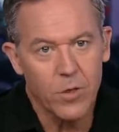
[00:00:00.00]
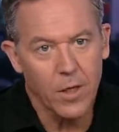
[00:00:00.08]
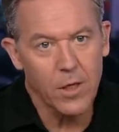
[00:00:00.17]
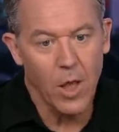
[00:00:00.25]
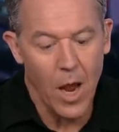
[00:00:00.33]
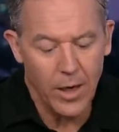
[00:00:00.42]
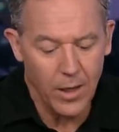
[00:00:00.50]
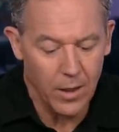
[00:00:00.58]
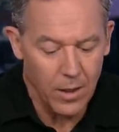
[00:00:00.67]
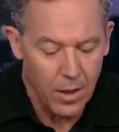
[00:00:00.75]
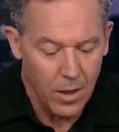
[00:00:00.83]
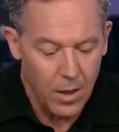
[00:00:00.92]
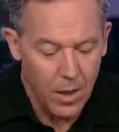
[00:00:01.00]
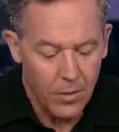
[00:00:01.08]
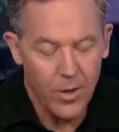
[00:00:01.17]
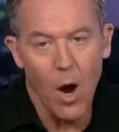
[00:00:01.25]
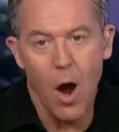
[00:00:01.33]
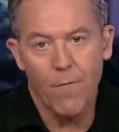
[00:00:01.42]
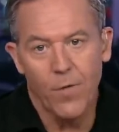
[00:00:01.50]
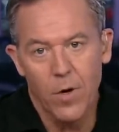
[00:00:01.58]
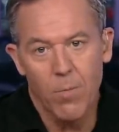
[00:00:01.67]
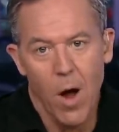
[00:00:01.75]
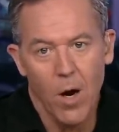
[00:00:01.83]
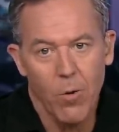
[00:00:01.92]
declining the offer to
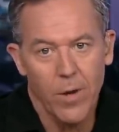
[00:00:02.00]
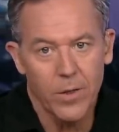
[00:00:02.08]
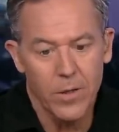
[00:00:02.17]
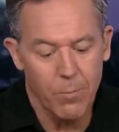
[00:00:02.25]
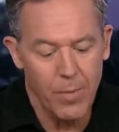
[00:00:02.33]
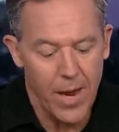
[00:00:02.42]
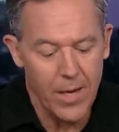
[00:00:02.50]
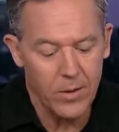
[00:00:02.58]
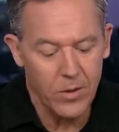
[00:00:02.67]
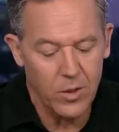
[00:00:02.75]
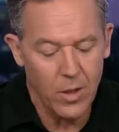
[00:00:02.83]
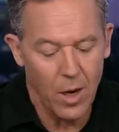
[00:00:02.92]
moderate the debates,